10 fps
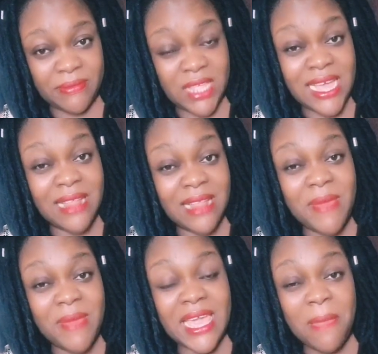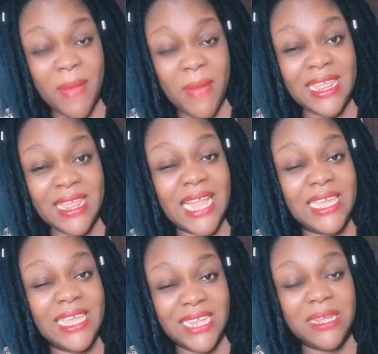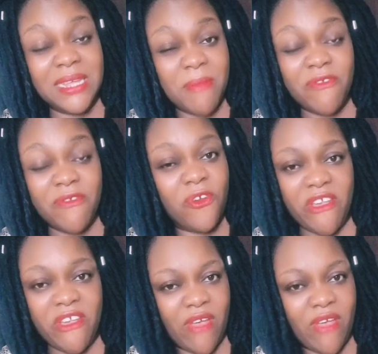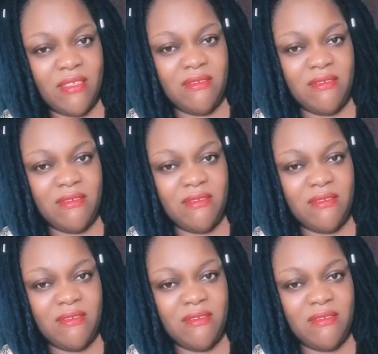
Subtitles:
It can make a man, it can cage a man forever.